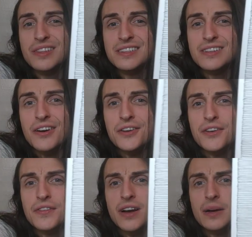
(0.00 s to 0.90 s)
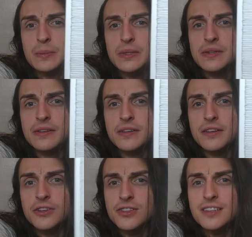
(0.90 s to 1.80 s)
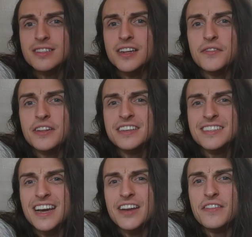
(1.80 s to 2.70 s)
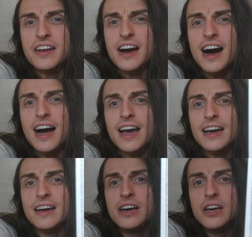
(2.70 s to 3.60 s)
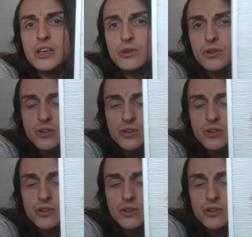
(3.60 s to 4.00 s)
with this Daughter of Cups, your sensitivity is kind of on high. You